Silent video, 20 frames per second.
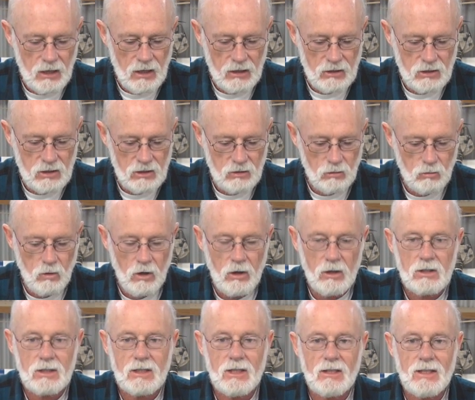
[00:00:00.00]
It still
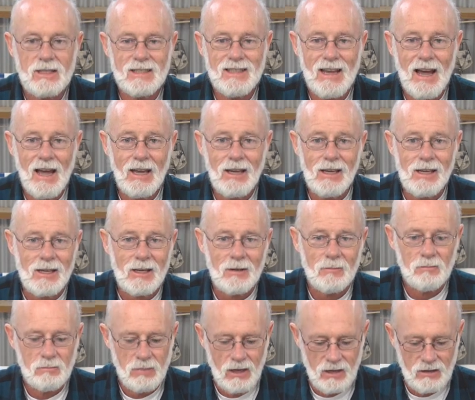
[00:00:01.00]
works to this day.
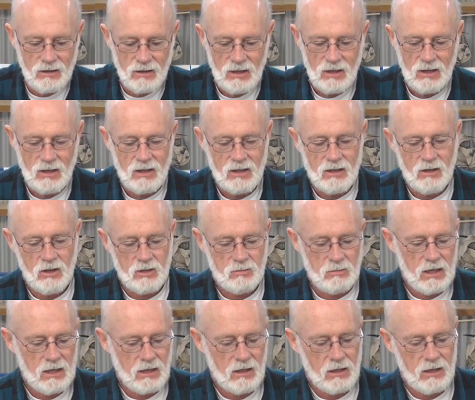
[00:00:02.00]
But
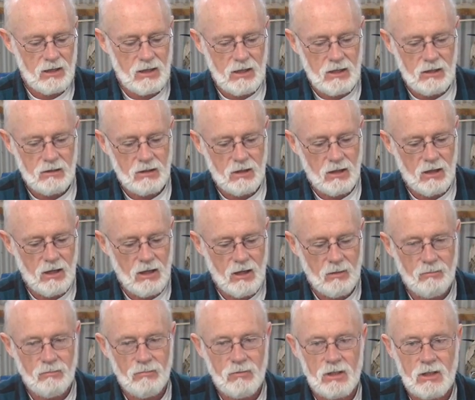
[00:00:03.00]
cosmetically,
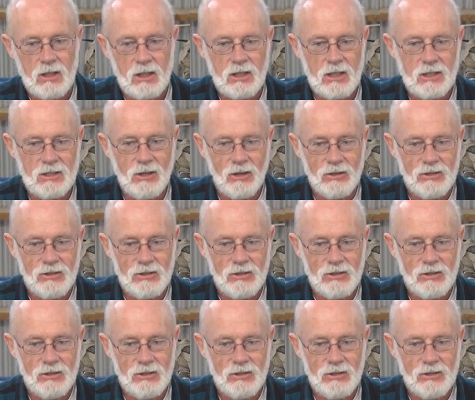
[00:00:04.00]
she's